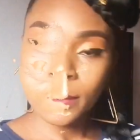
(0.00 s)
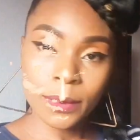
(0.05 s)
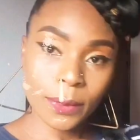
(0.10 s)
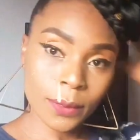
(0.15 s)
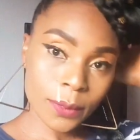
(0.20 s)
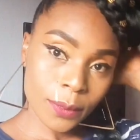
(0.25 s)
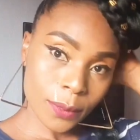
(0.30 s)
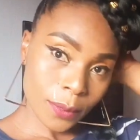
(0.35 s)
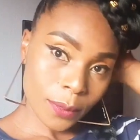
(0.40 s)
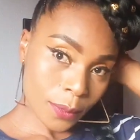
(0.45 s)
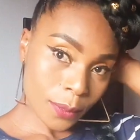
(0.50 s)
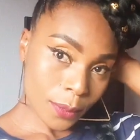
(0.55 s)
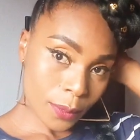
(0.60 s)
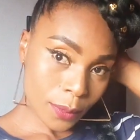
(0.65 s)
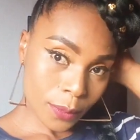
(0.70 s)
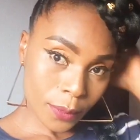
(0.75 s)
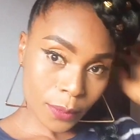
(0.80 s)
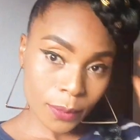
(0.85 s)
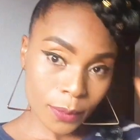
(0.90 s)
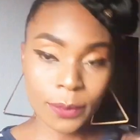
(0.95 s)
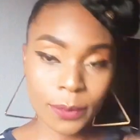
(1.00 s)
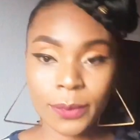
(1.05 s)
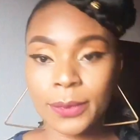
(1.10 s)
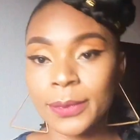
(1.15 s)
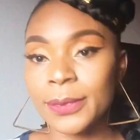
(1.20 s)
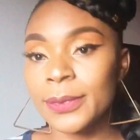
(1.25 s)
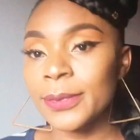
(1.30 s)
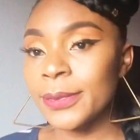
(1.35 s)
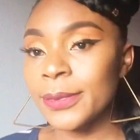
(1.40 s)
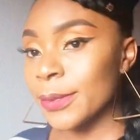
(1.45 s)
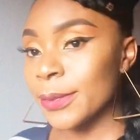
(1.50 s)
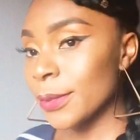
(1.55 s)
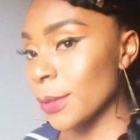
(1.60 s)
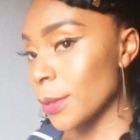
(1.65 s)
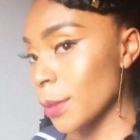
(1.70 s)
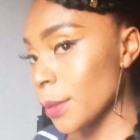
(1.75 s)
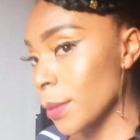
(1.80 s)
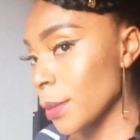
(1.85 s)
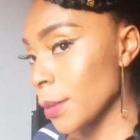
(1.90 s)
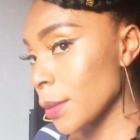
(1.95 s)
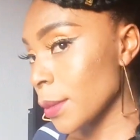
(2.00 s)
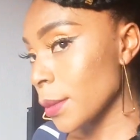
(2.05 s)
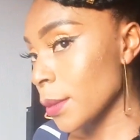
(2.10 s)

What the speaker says: Bad girl make you wine to the bass, nah.